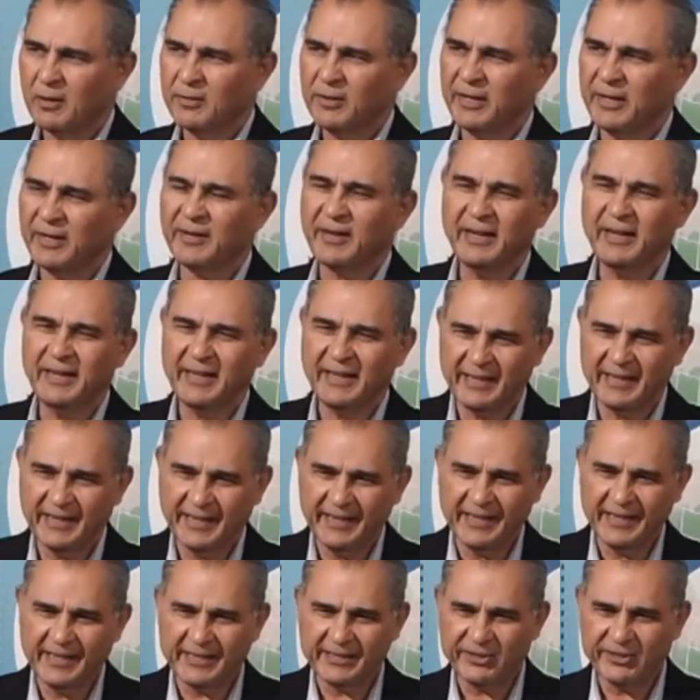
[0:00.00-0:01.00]
They're running an
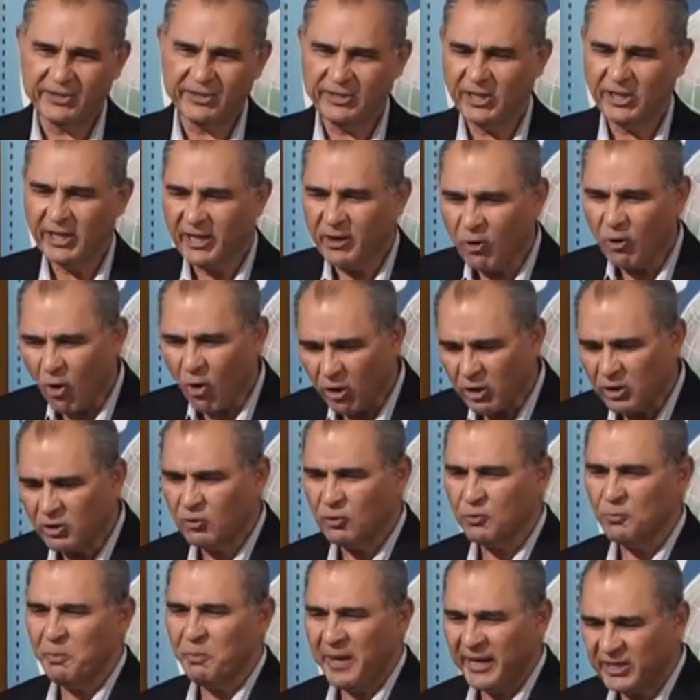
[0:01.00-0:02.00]
industry, they got
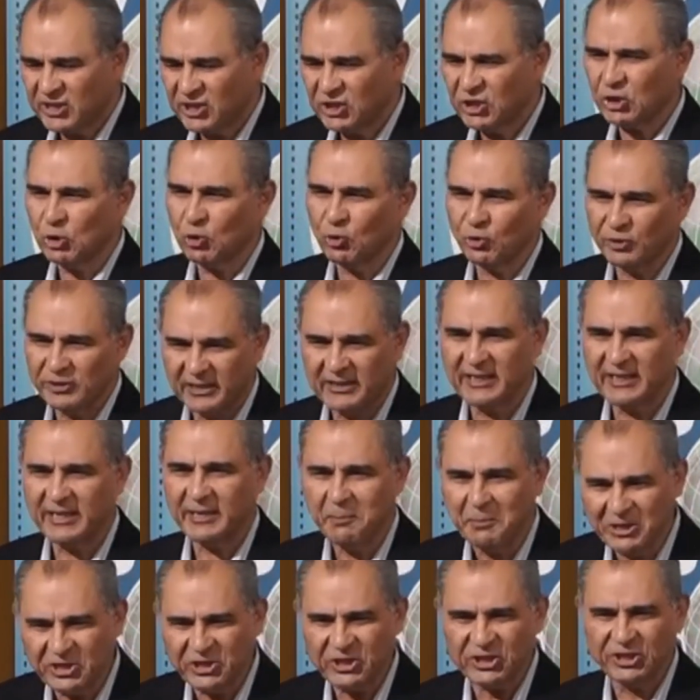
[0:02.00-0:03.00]
to make sure that their
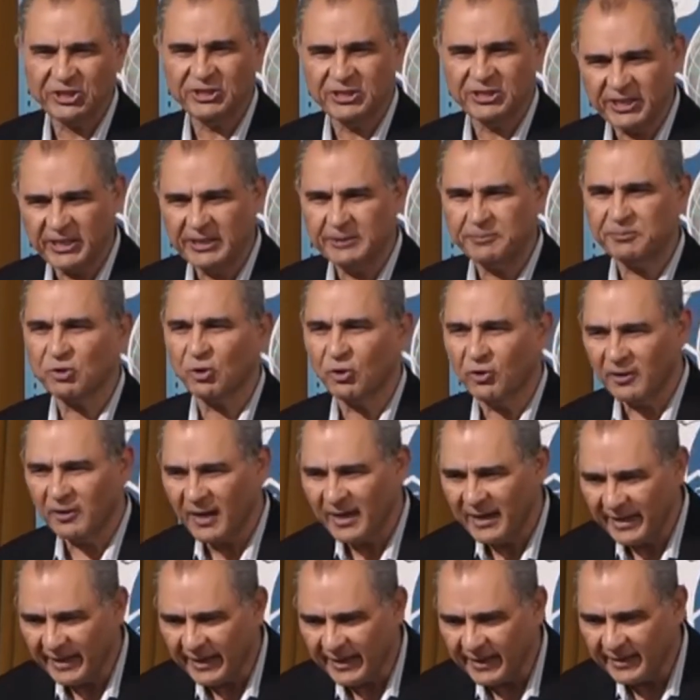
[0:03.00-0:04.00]
machines keeps on
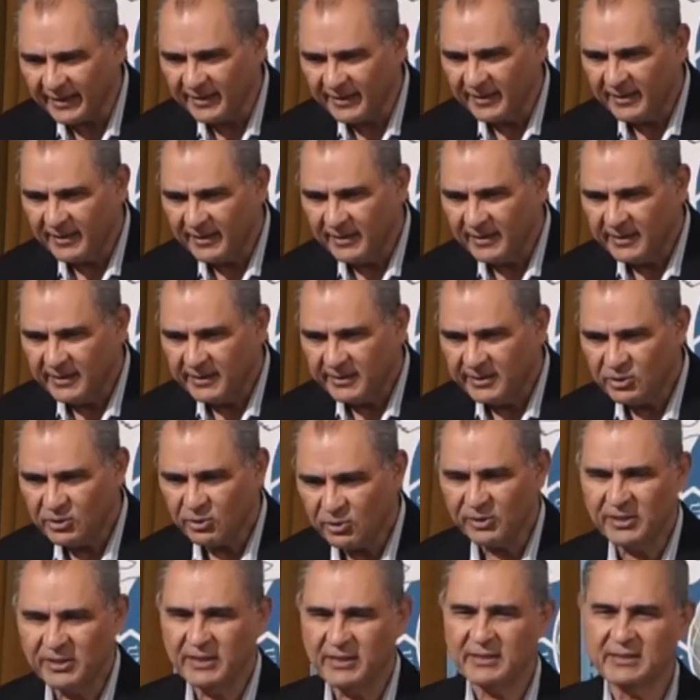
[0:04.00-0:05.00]
running.
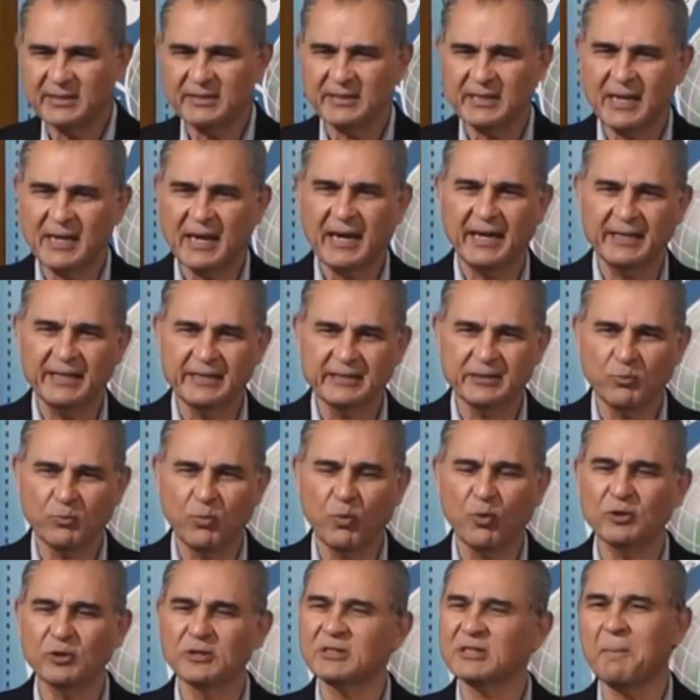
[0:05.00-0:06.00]
So these guys
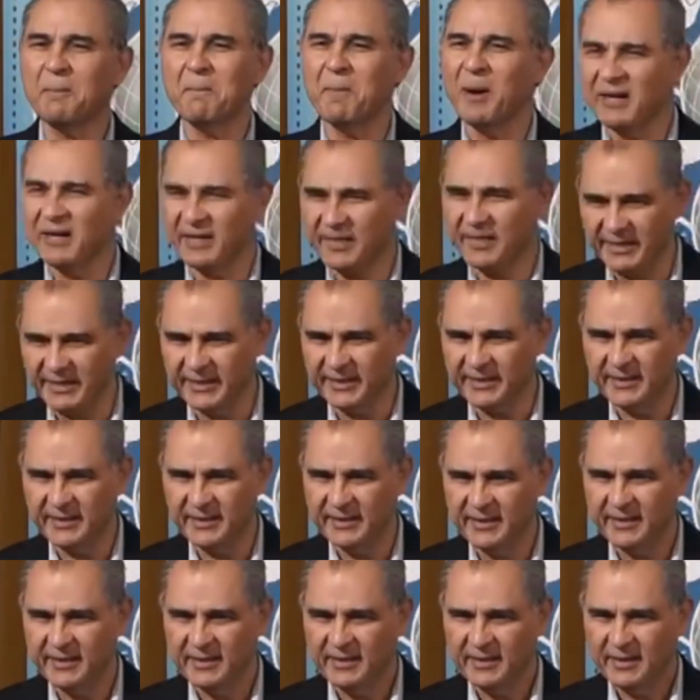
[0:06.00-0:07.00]
wants a market.
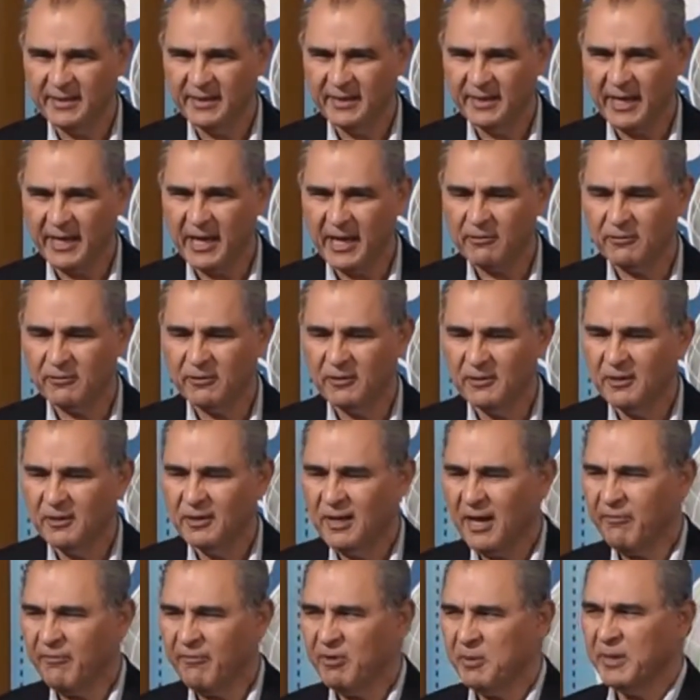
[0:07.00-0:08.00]
Now,
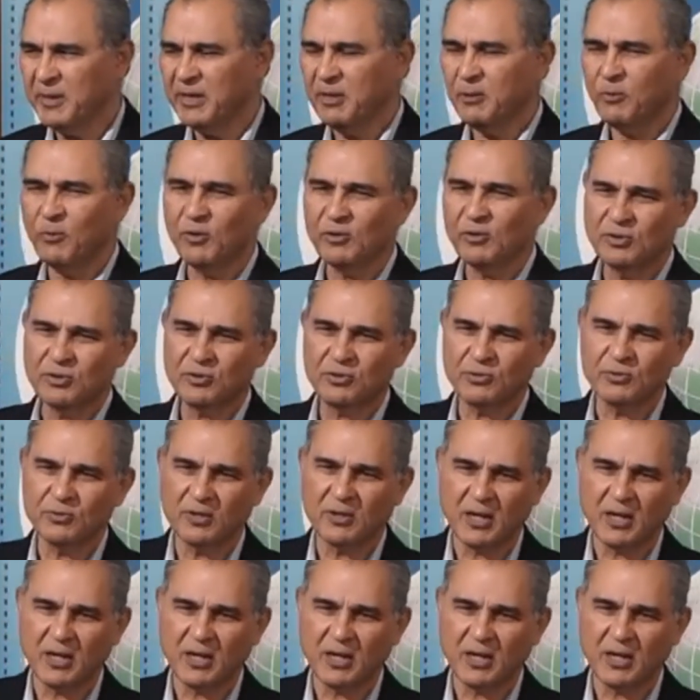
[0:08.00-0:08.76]
everybody wants to